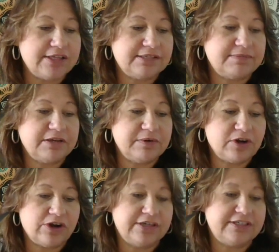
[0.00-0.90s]
as something
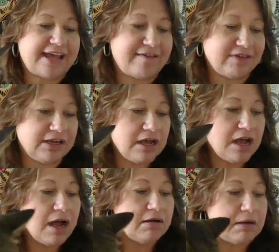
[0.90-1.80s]
regarded as having
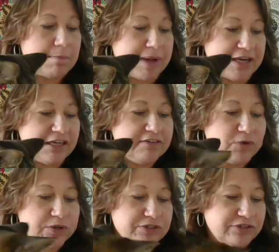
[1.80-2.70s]
binding
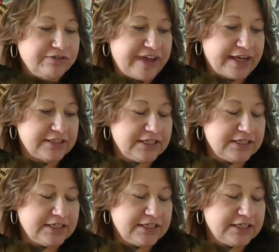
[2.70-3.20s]
force or effect.